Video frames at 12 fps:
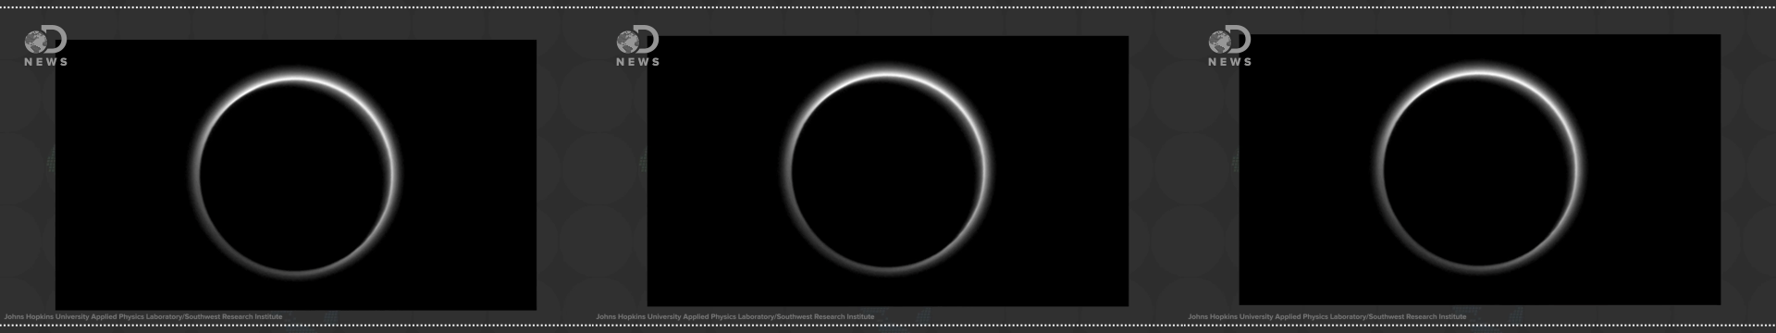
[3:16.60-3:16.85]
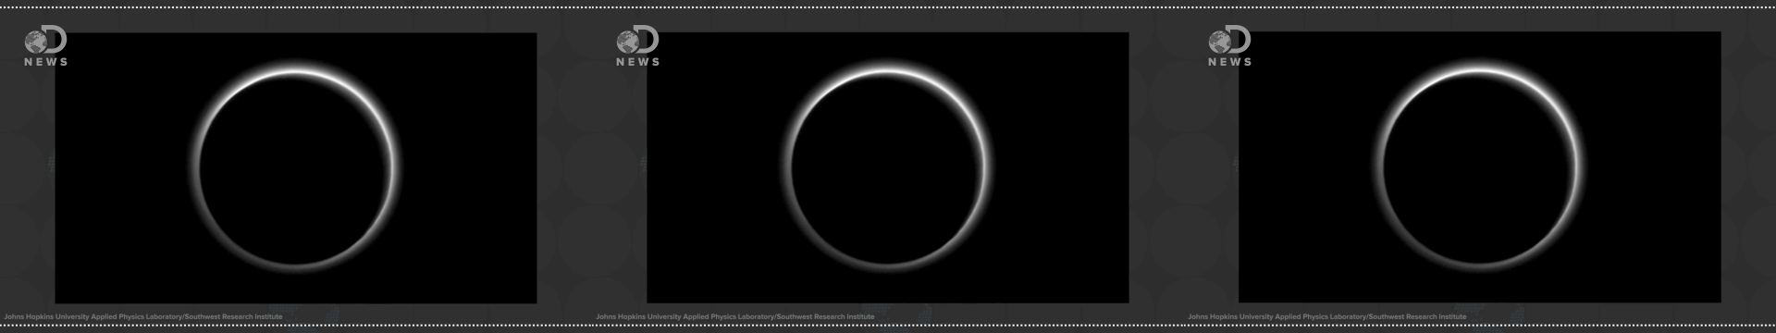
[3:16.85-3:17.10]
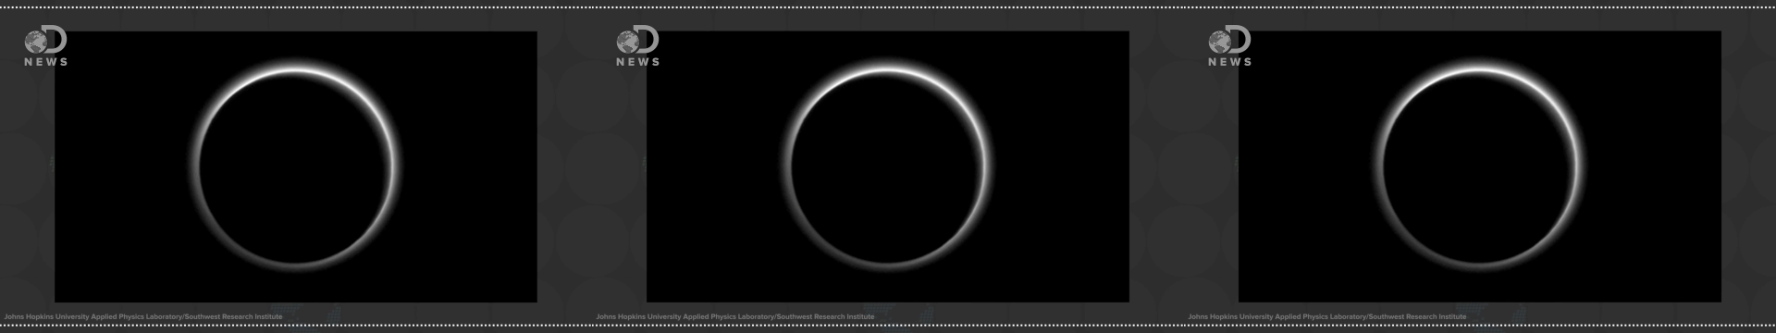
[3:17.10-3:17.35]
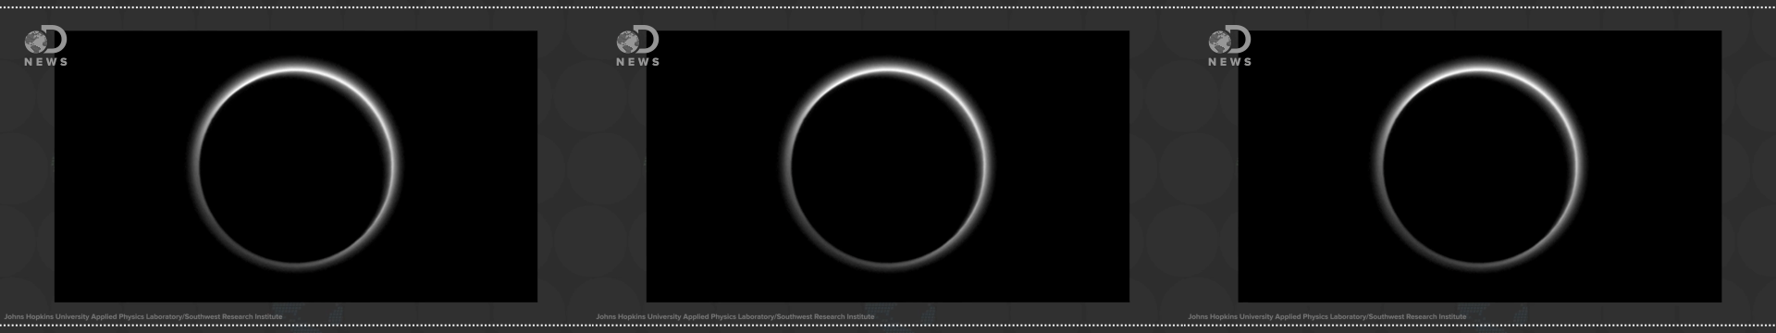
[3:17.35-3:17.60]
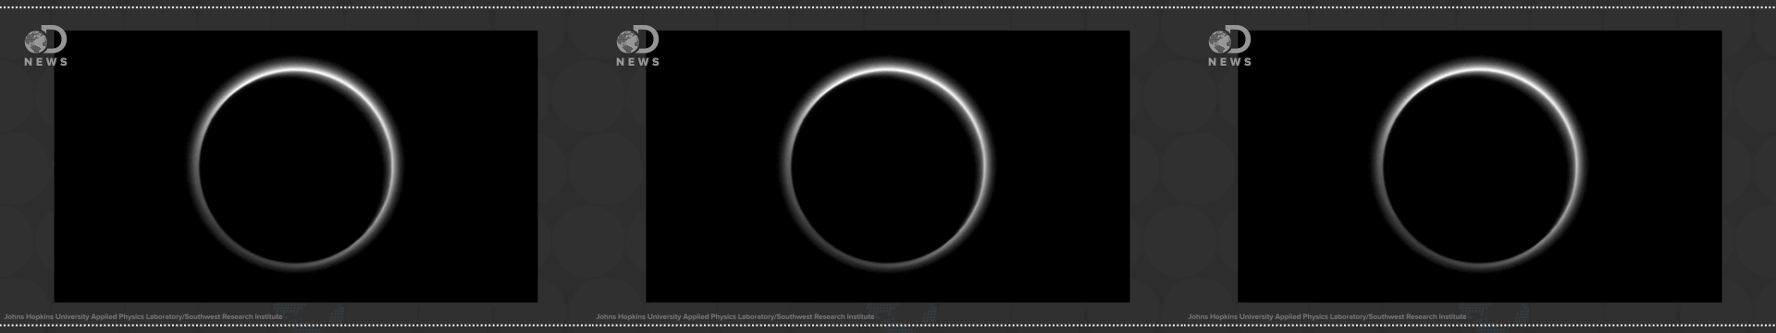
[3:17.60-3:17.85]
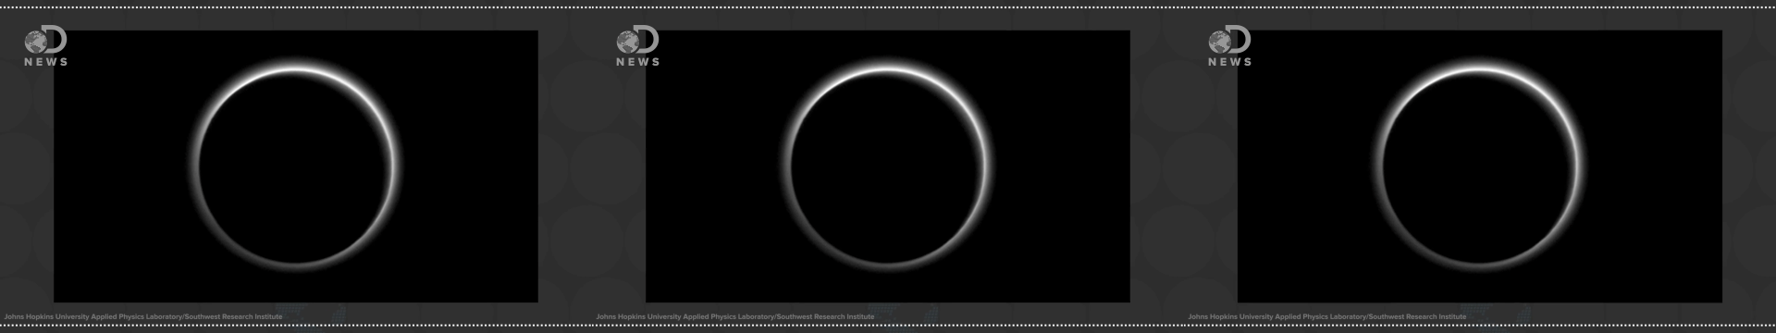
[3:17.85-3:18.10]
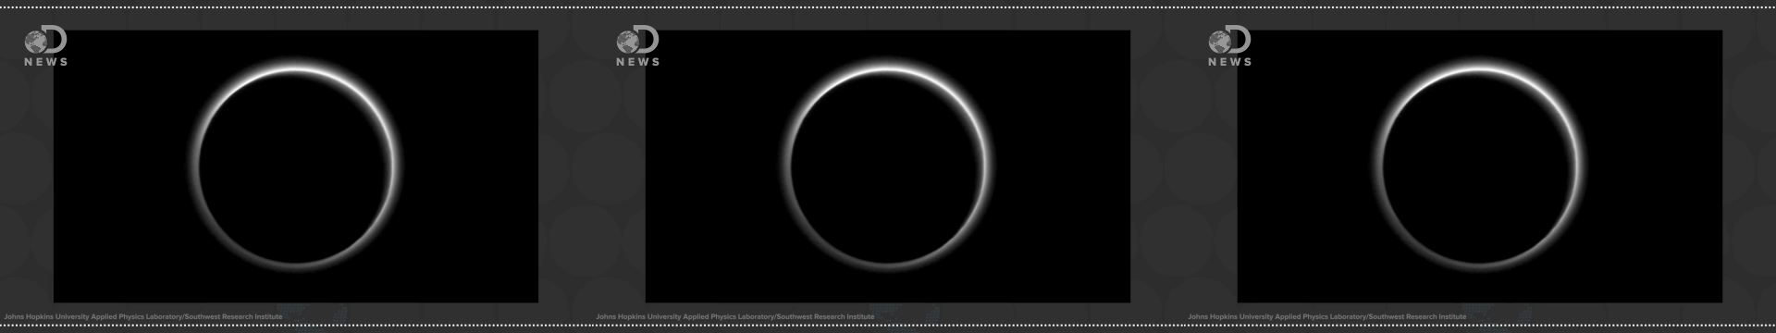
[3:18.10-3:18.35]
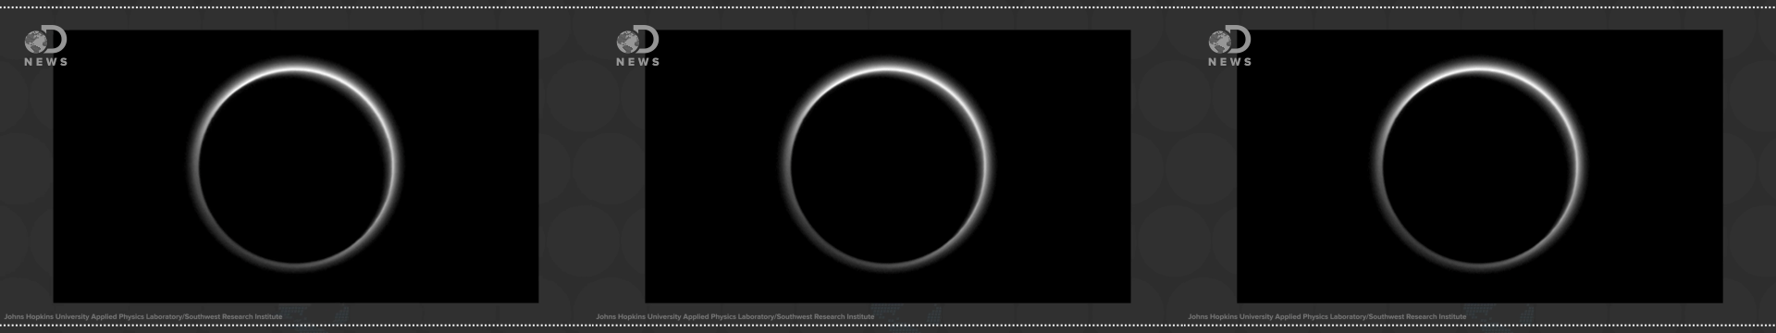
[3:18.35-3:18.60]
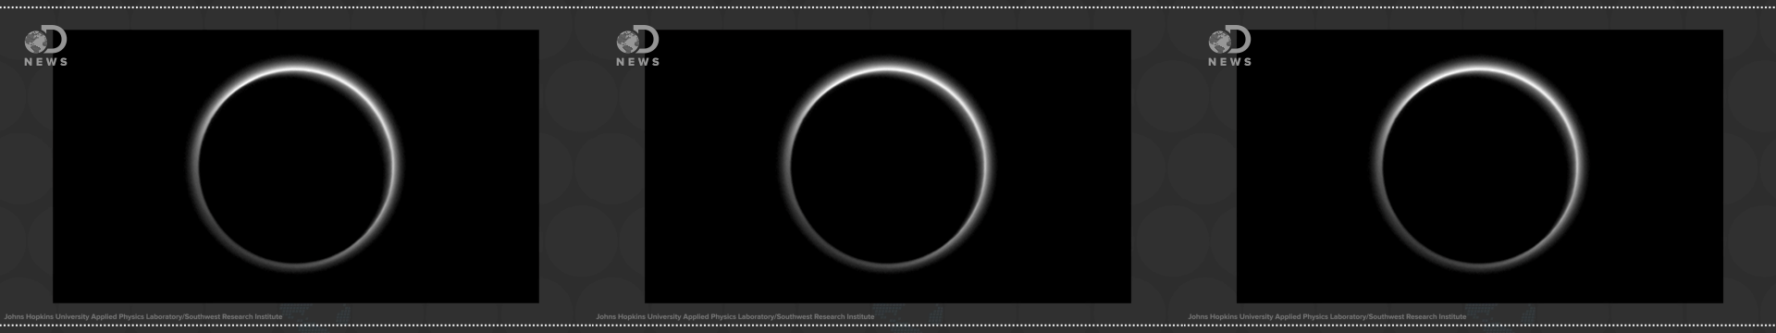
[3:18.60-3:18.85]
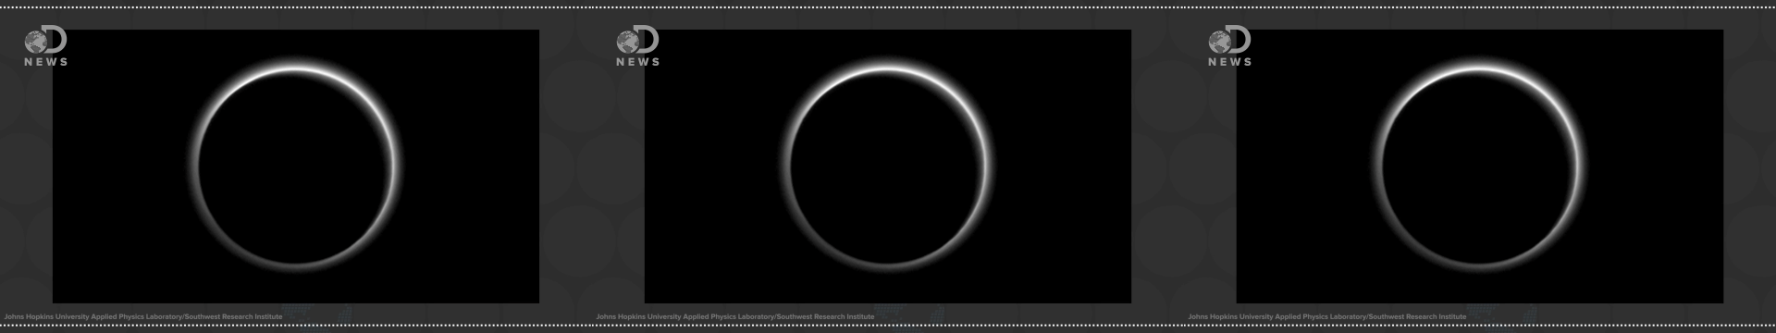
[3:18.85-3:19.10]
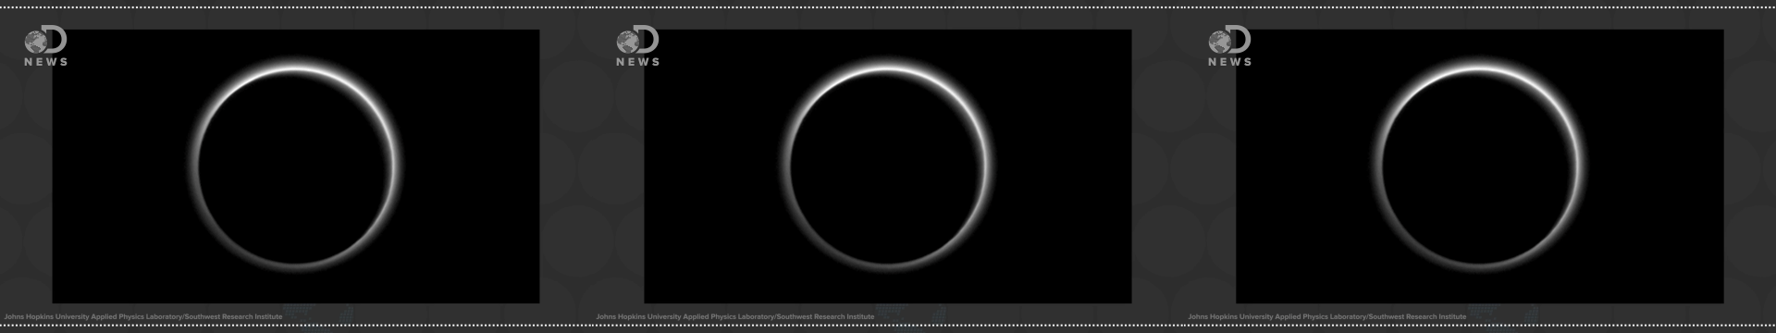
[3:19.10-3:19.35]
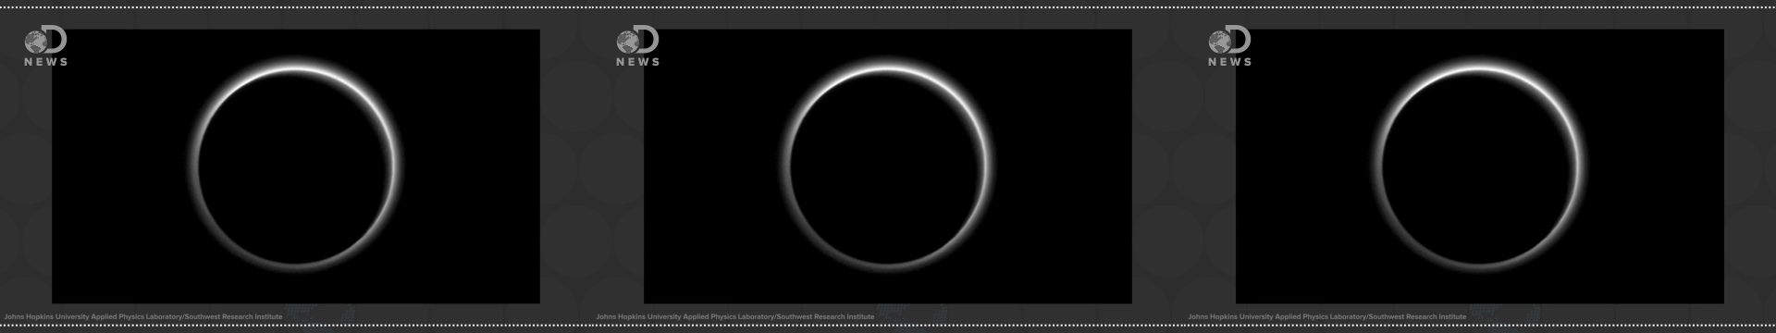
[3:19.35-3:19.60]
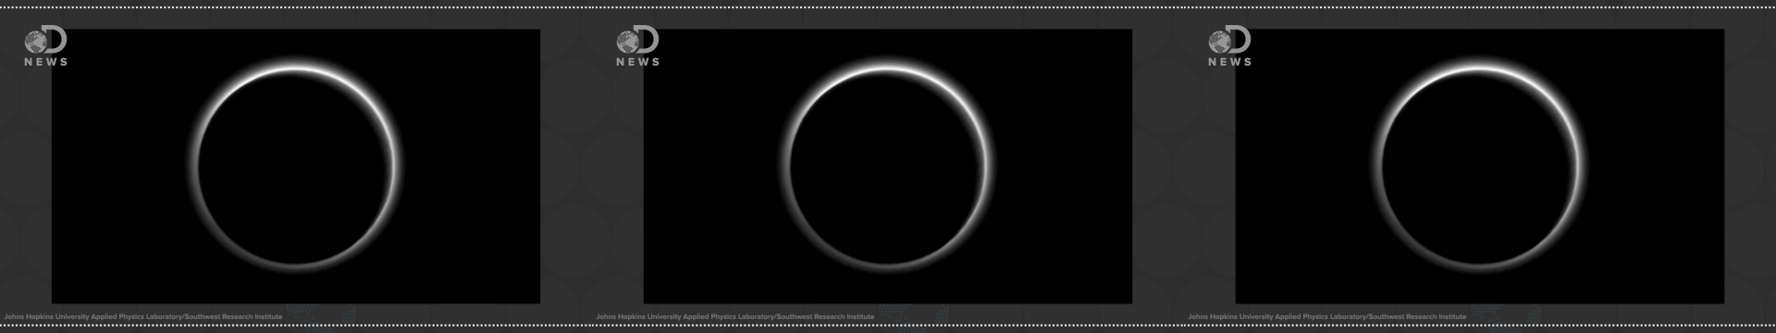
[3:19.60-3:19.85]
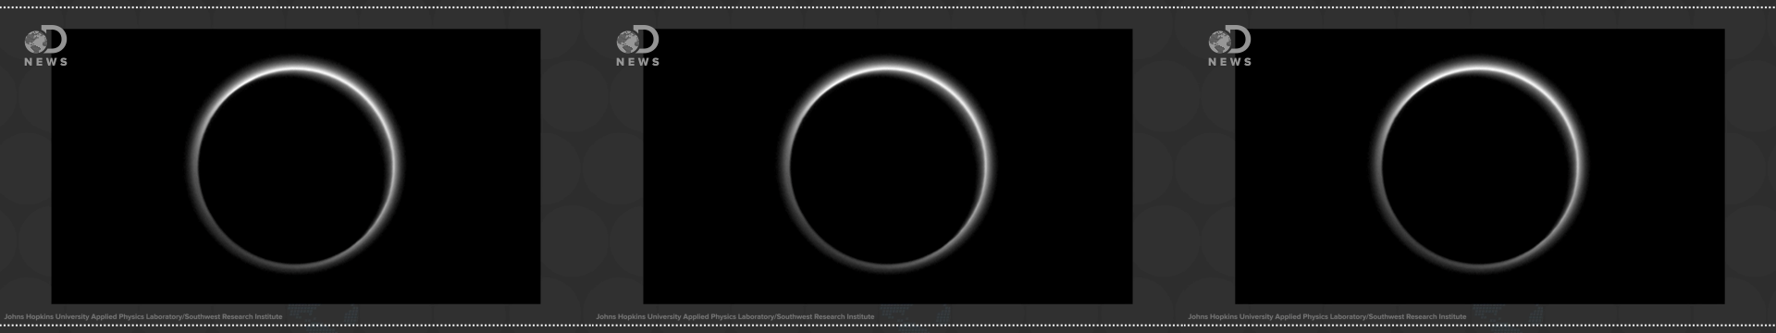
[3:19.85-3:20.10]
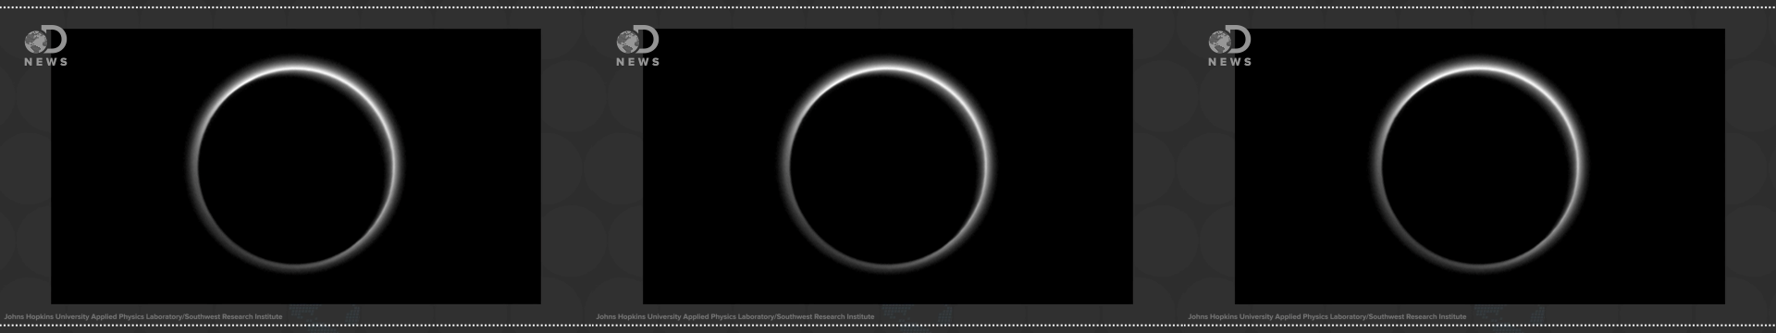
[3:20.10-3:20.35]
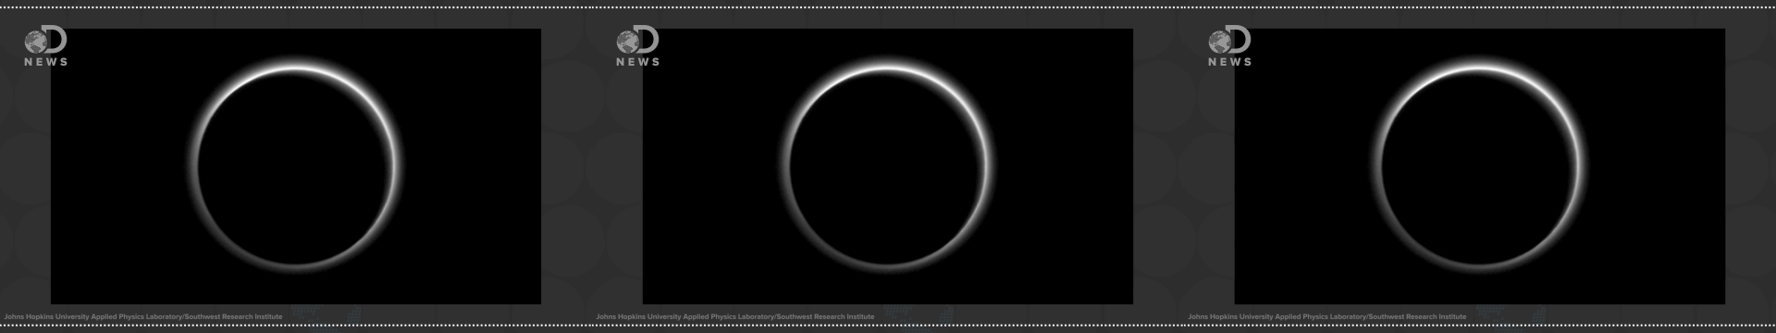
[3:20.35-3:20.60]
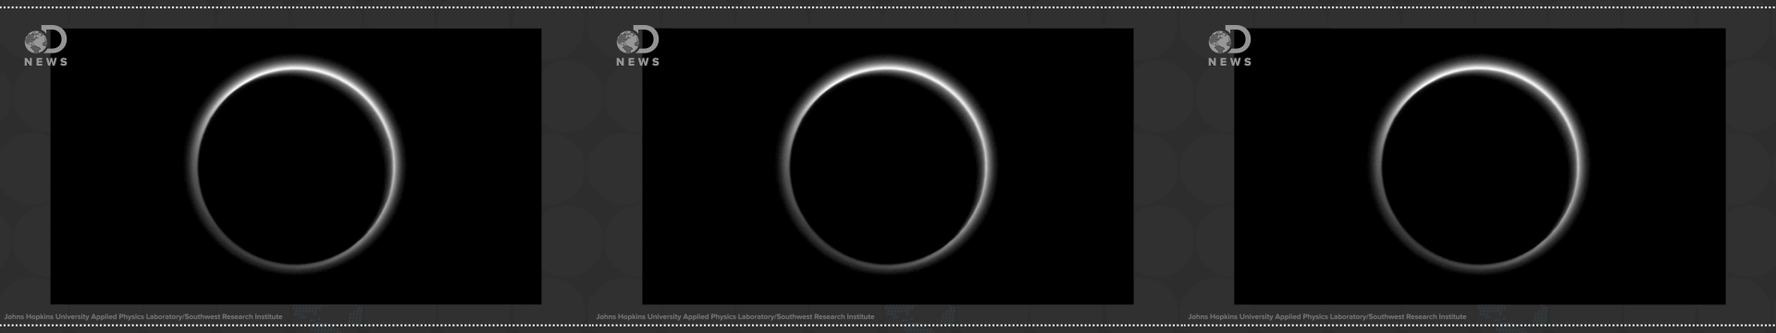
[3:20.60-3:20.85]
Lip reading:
(no speaker visible)